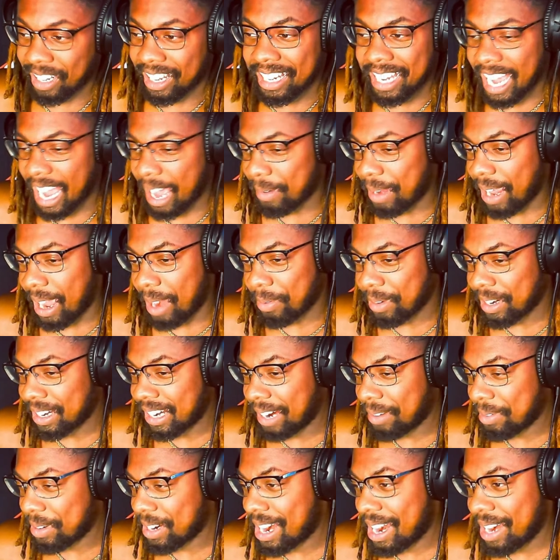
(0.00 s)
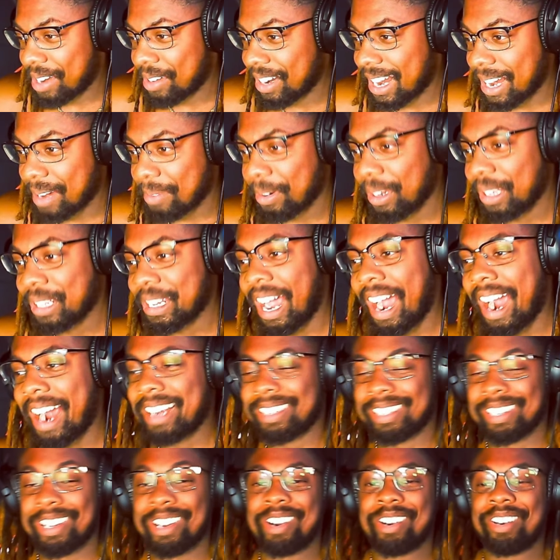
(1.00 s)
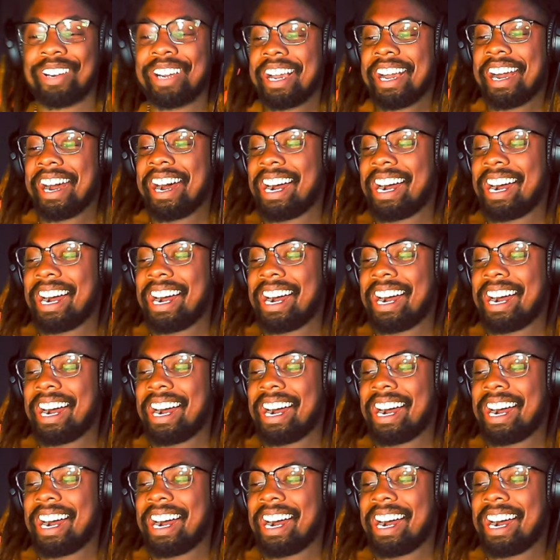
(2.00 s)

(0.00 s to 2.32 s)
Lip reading: Yeah, we're not doing it anymore. Alright, so